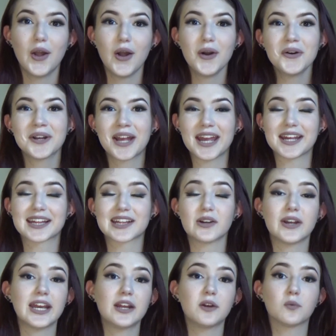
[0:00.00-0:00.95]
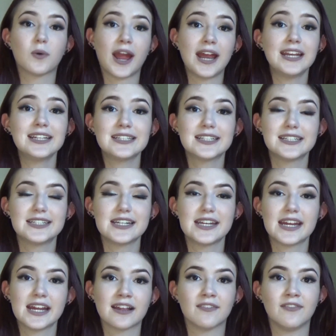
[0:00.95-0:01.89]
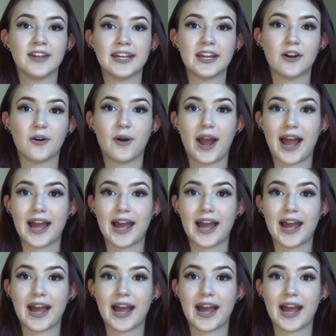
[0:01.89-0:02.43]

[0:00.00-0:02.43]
Okay, so getting right into today's video,